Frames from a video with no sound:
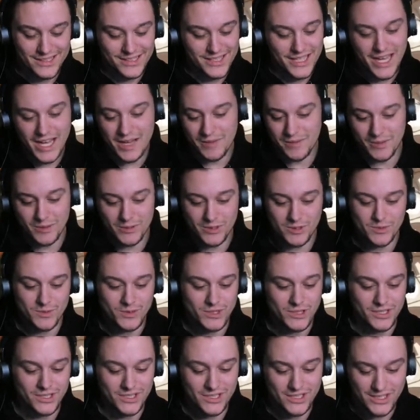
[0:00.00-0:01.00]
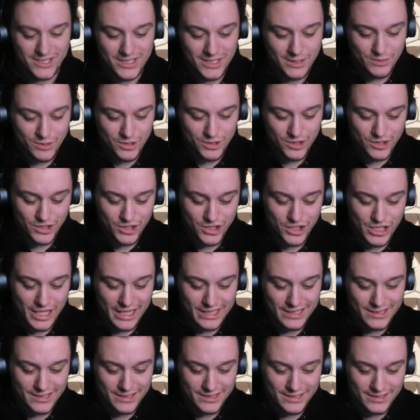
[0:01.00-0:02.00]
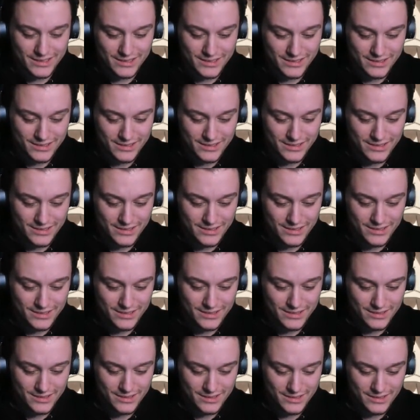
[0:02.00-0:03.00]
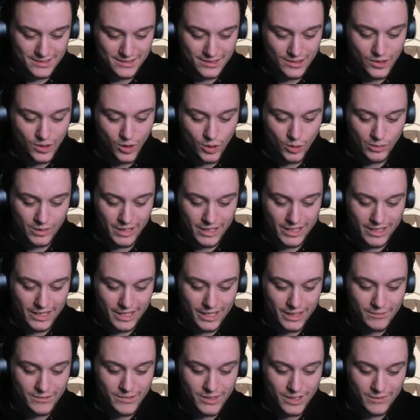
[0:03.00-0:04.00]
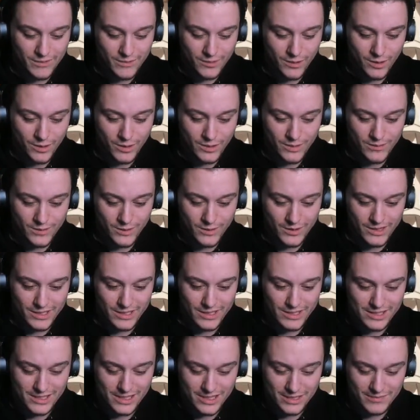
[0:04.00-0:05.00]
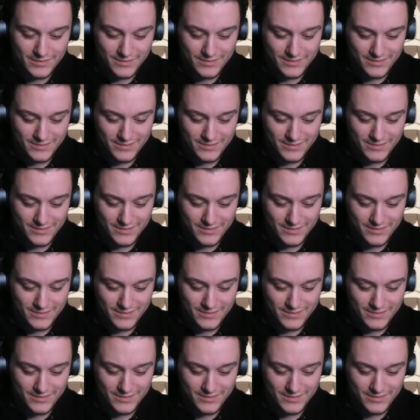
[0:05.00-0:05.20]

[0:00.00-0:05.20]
Yeah, Beerus was just, he was just shite. No, Ryan, I'm not falling for it this time.